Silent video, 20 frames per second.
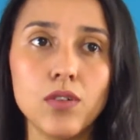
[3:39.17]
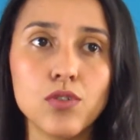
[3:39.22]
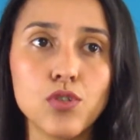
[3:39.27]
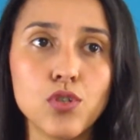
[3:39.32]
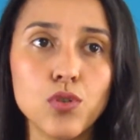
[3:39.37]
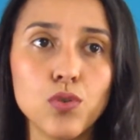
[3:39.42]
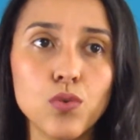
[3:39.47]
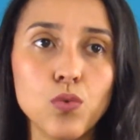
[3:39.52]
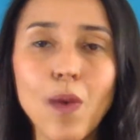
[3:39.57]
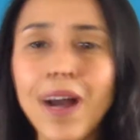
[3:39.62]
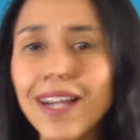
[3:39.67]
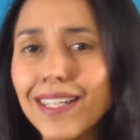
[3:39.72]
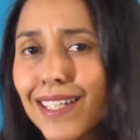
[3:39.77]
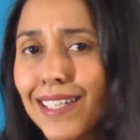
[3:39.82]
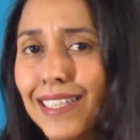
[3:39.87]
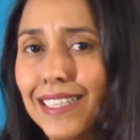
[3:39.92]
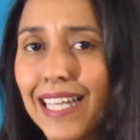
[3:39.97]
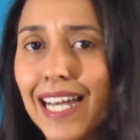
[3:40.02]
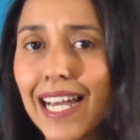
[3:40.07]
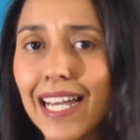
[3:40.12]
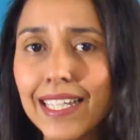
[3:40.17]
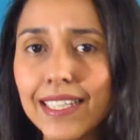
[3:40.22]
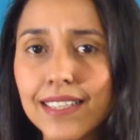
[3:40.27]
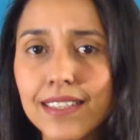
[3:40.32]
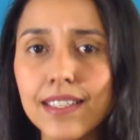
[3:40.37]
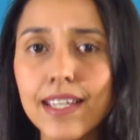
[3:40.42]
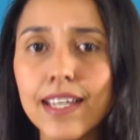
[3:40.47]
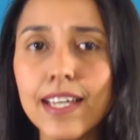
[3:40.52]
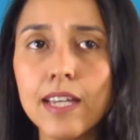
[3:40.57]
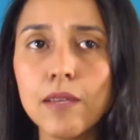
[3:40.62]
to why I like
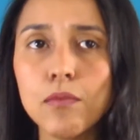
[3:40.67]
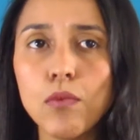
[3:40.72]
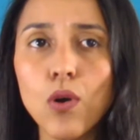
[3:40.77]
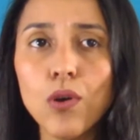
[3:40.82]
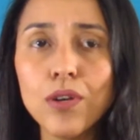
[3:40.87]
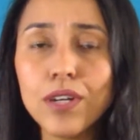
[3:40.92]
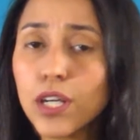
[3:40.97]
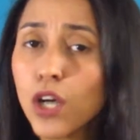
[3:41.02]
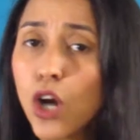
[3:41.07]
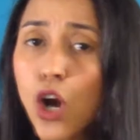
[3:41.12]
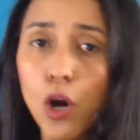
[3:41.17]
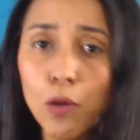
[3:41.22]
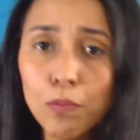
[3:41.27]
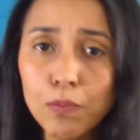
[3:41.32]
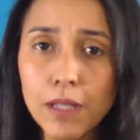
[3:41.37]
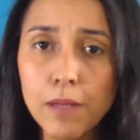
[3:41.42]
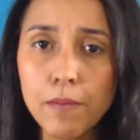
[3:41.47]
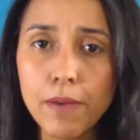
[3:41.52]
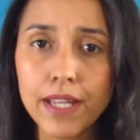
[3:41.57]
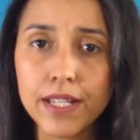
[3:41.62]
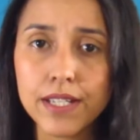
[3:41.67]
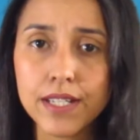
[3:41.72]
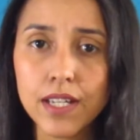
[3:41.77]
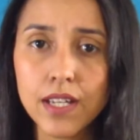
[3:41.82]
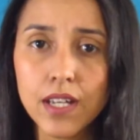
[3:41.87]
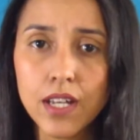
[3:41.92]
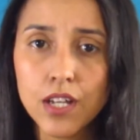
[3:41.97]
them, or a compliment,